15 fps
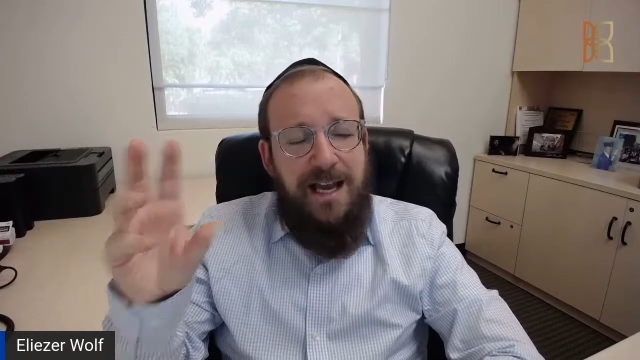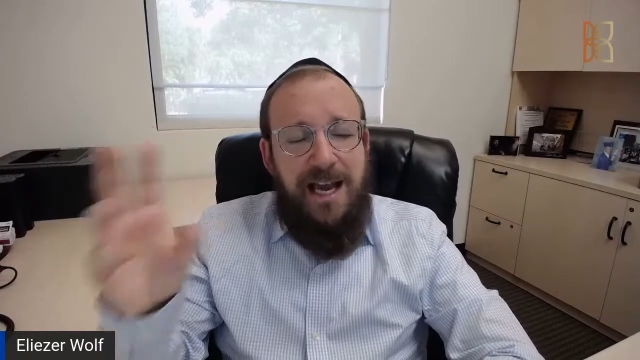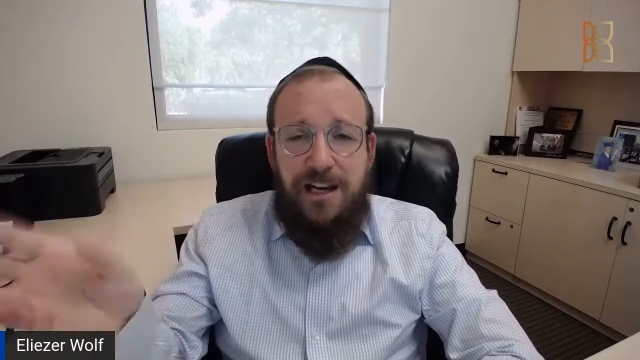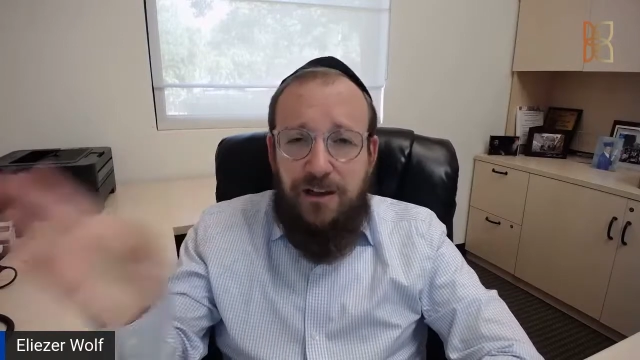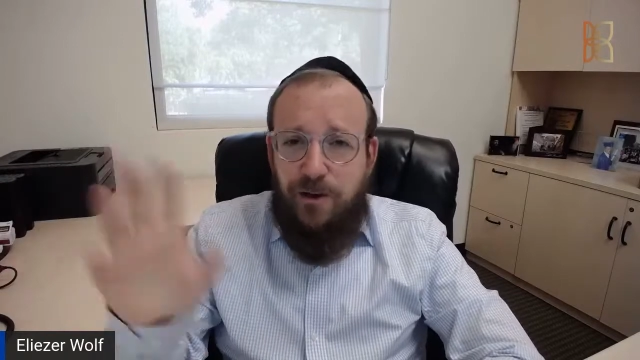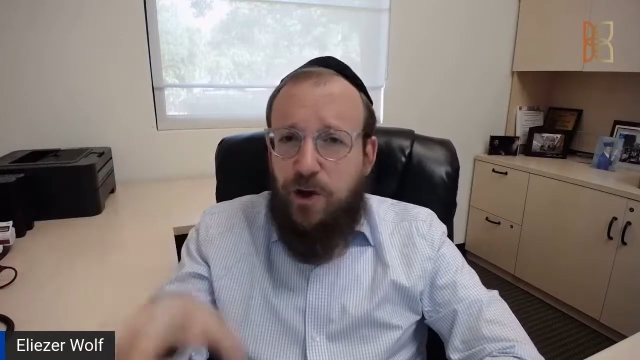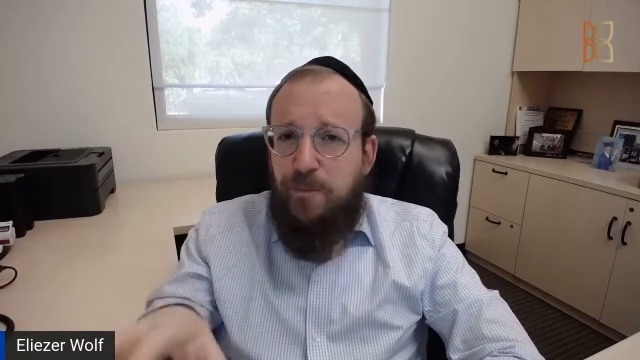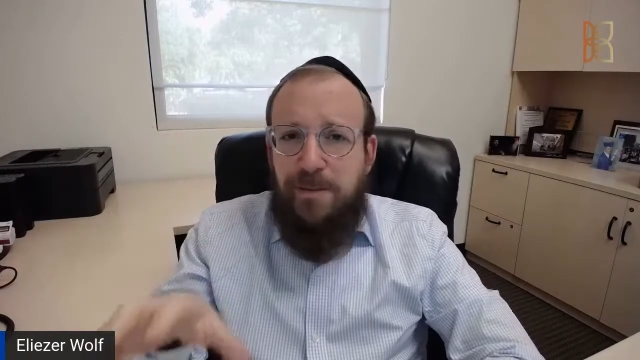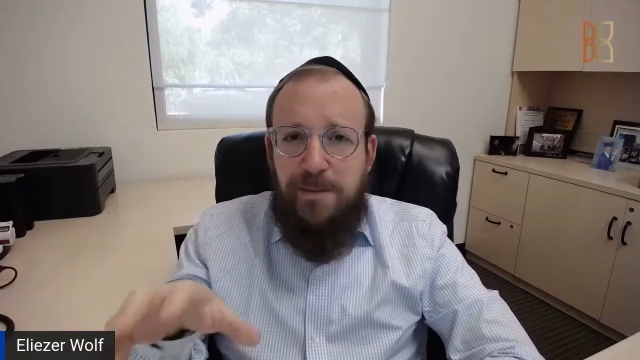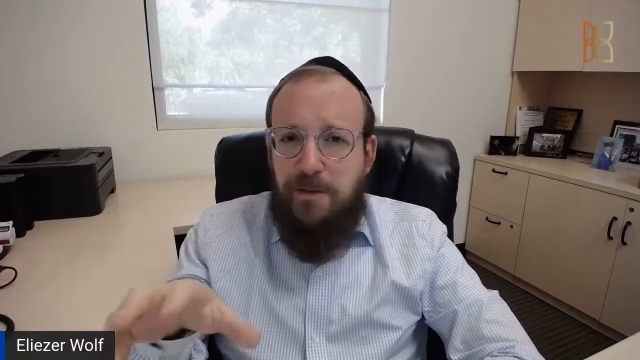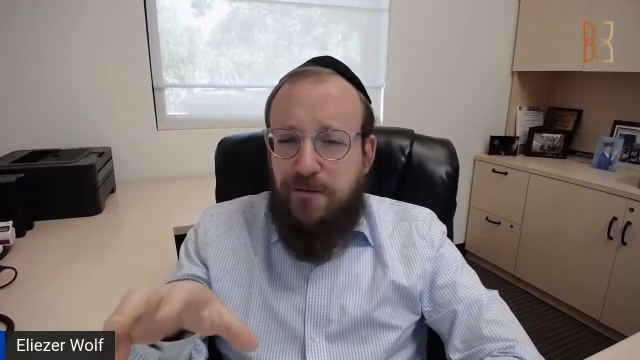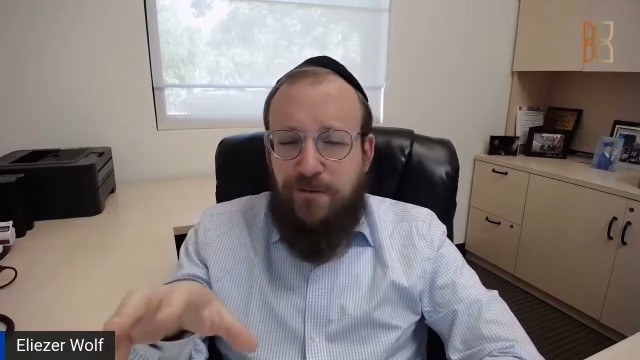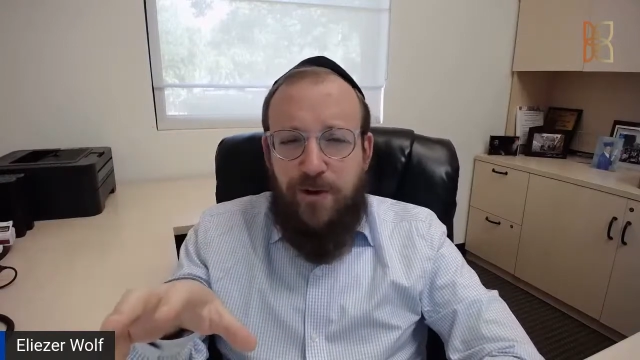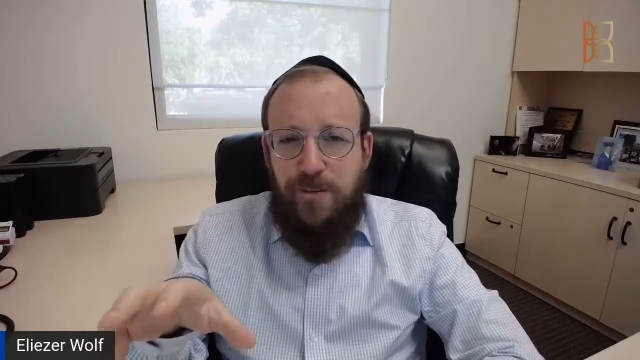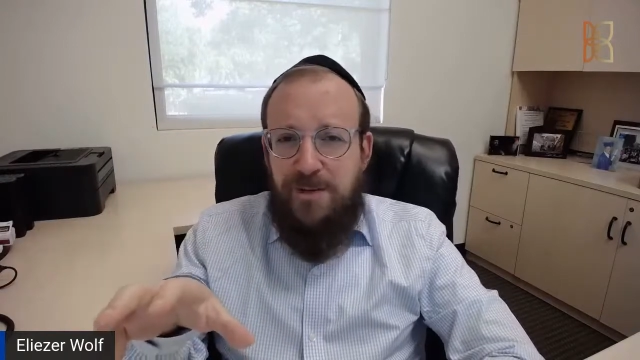And it could be
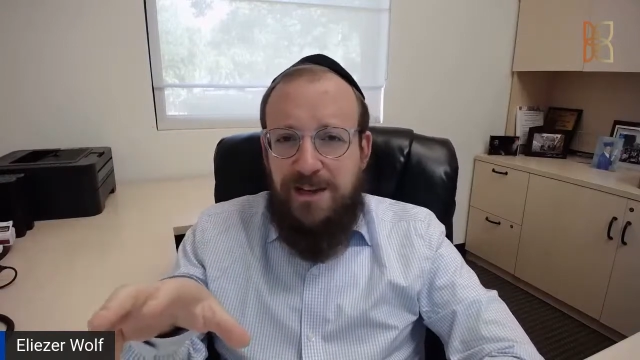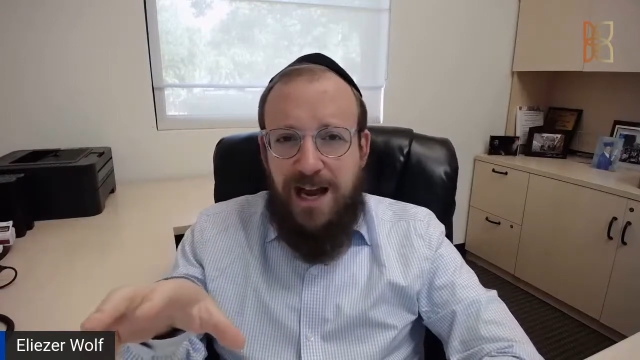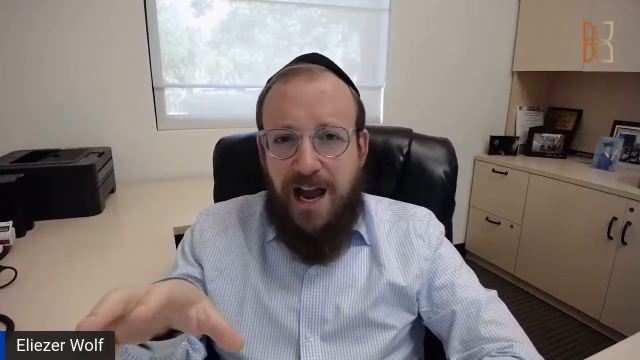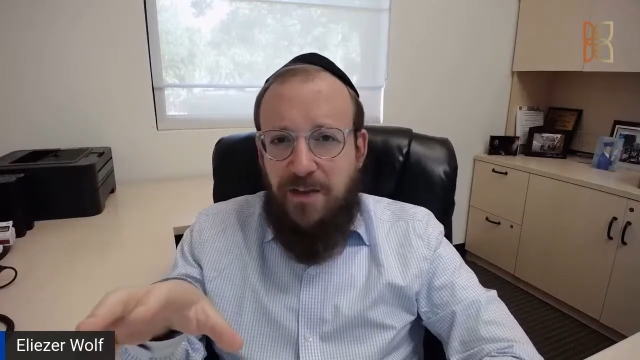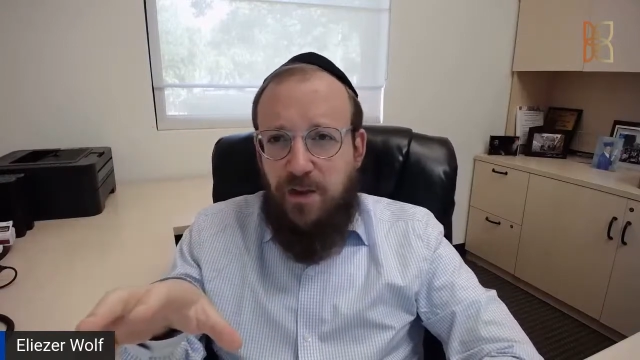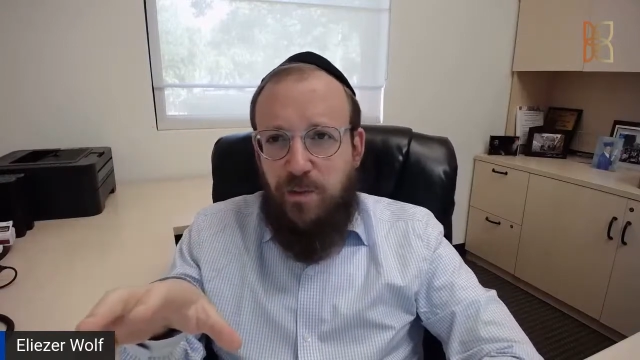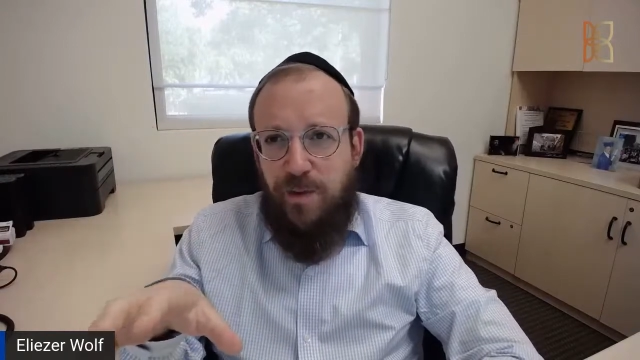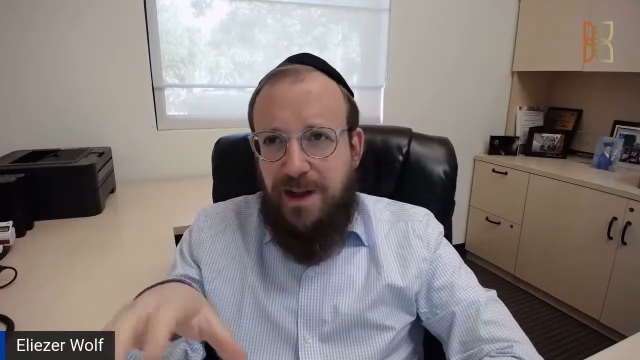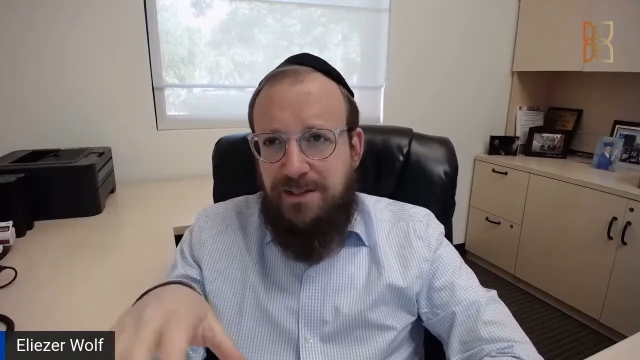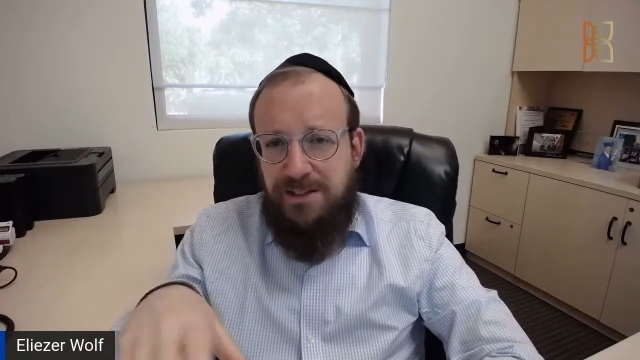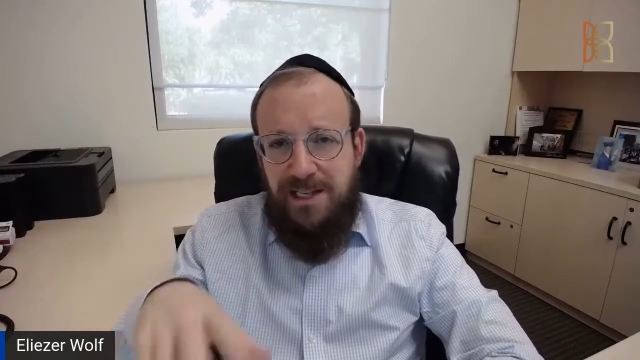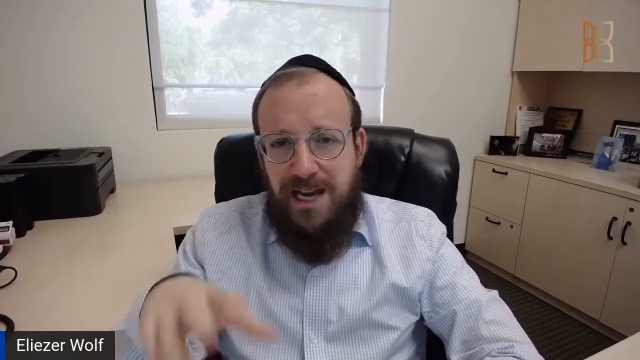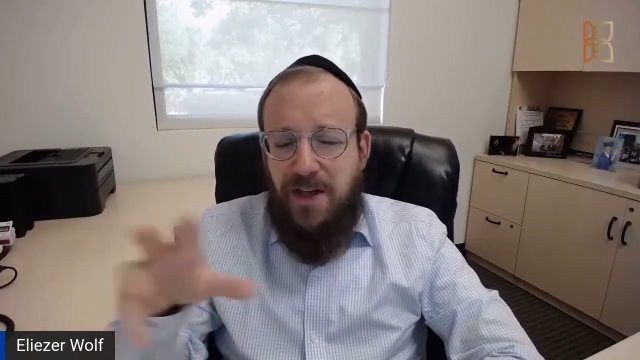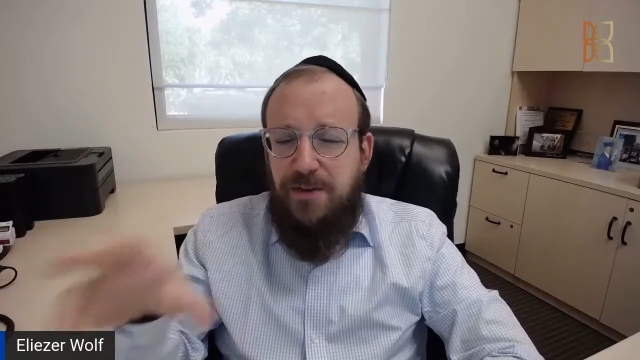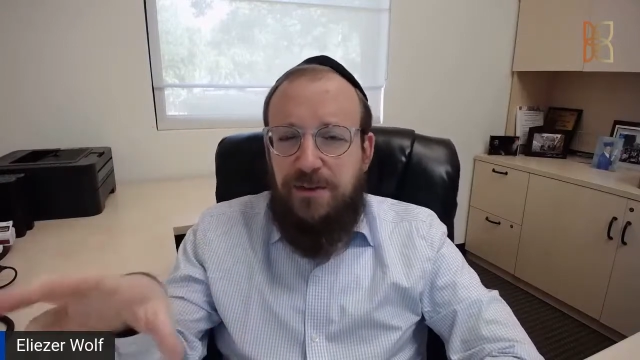performed in other ways,
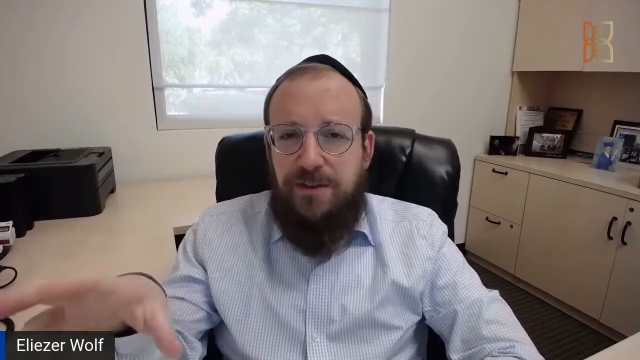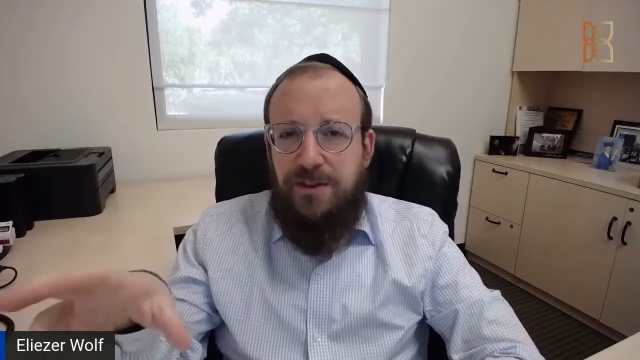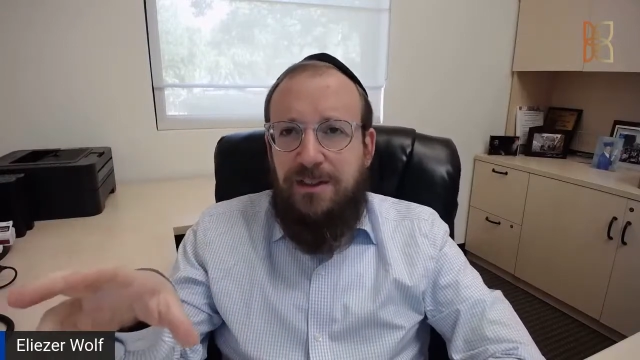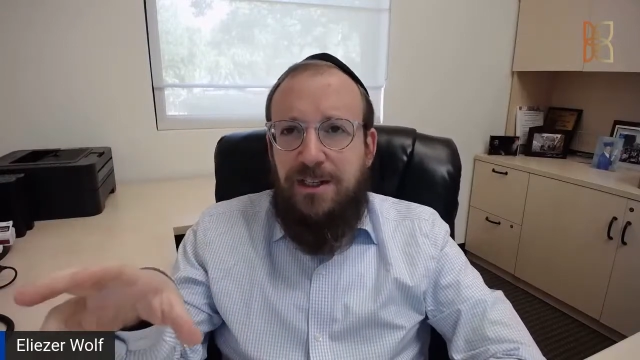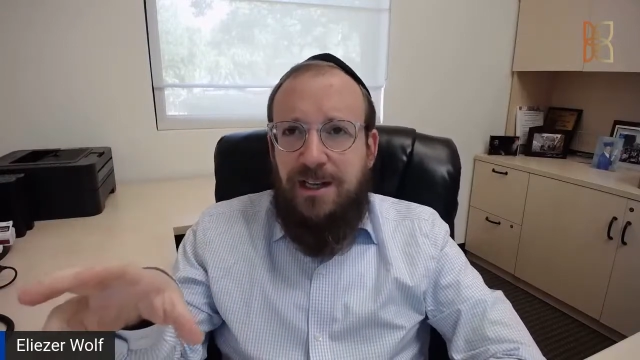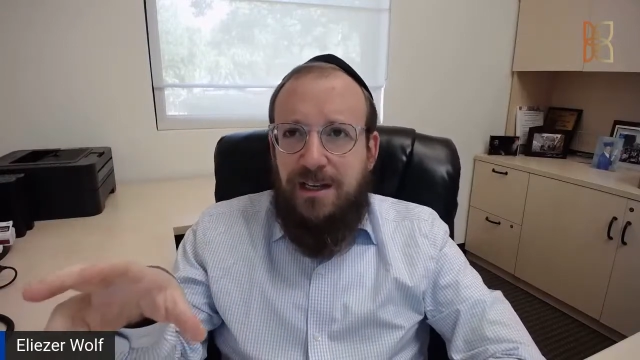in other